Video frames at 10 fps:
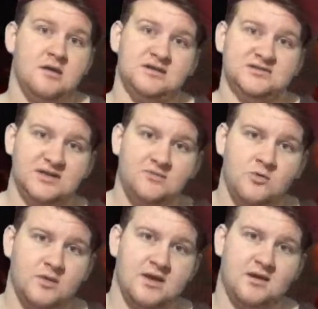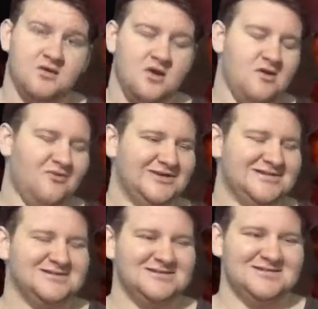because they won't care,
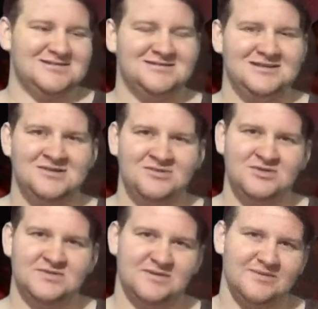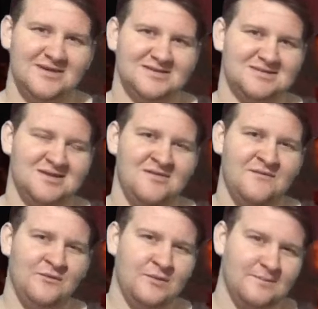which doesn't always work because not
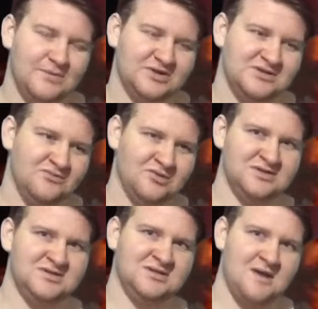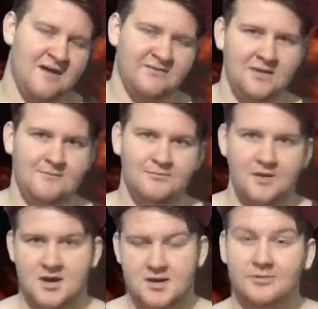every person wants to have a
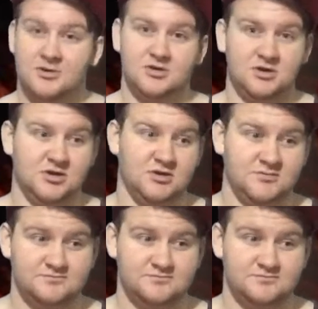bi partner.